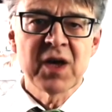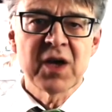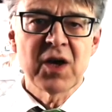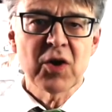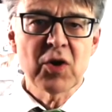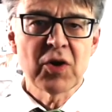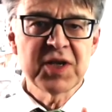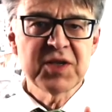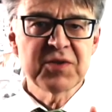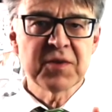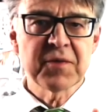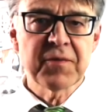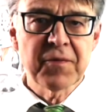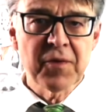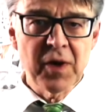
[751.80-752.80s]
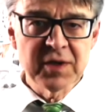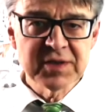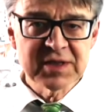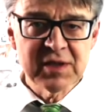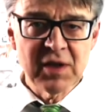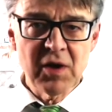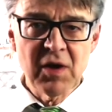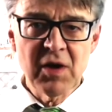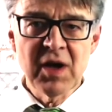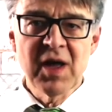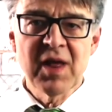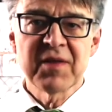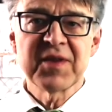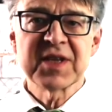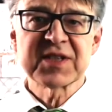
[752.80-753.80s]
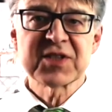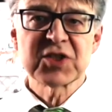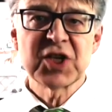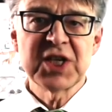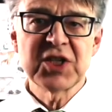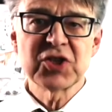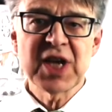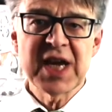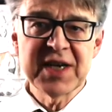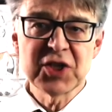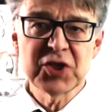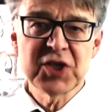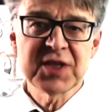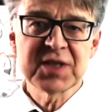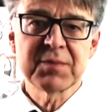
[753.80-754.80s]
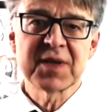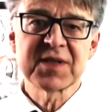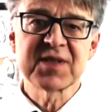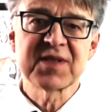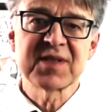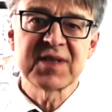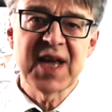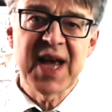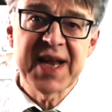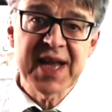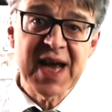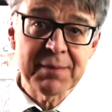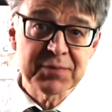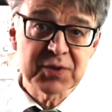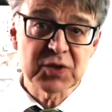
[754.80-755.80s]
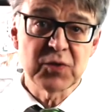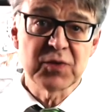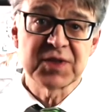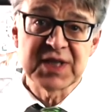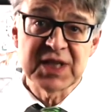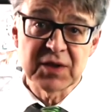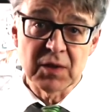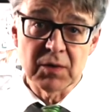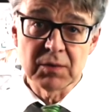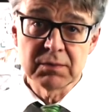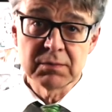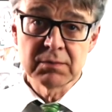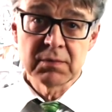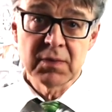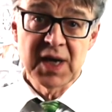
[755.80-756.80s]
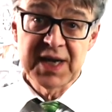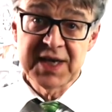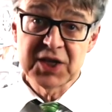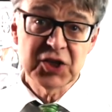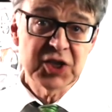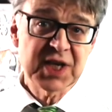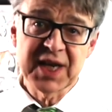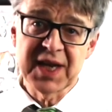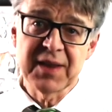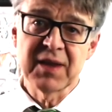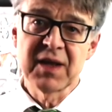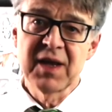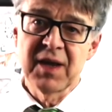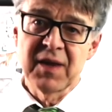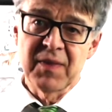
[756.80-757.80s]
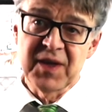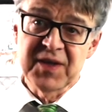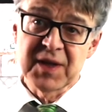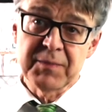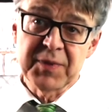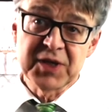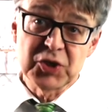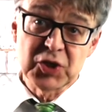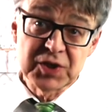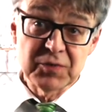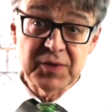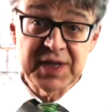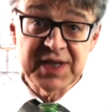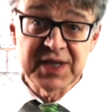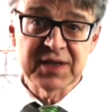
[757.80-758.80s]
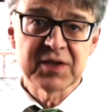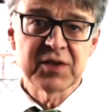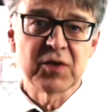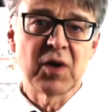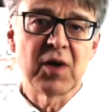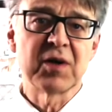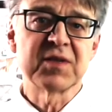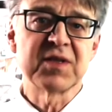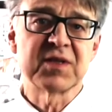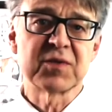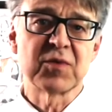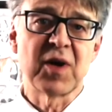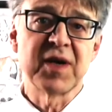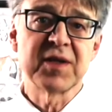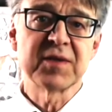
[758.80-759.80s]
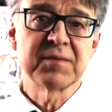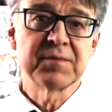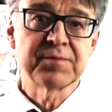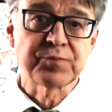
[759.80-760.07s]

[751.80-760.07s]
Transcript: According to the first law, the exchanged energies must add up to zero. Energy can neither be generated nor destroyed.